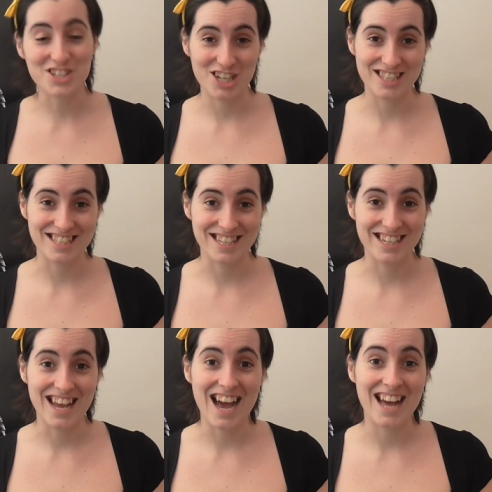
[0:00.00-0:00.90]
Josh
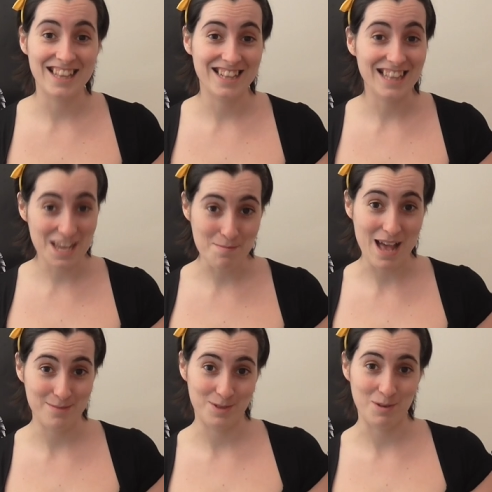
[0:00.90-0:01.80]
Hutcherson and Liam
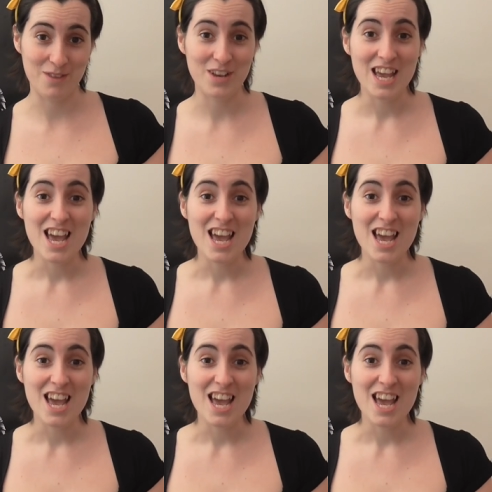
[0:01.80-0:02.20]
Hemsworth,